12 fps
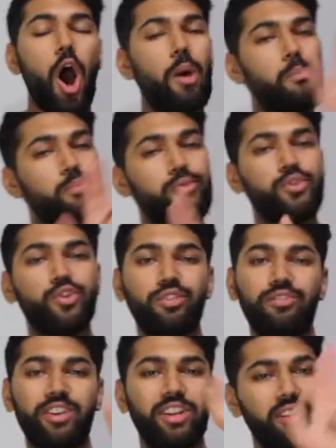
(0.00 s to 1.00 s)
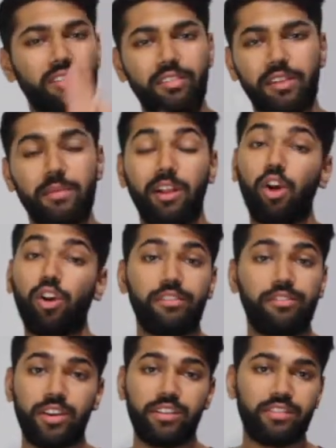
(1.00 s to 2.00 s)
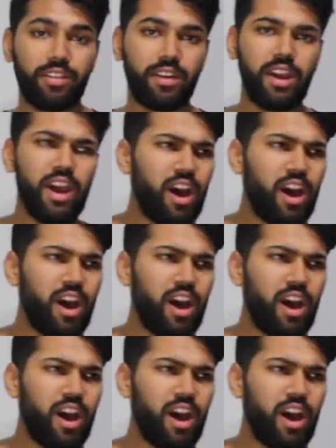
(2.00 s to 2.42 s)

a beautiful delivery by Lockie Ferguson.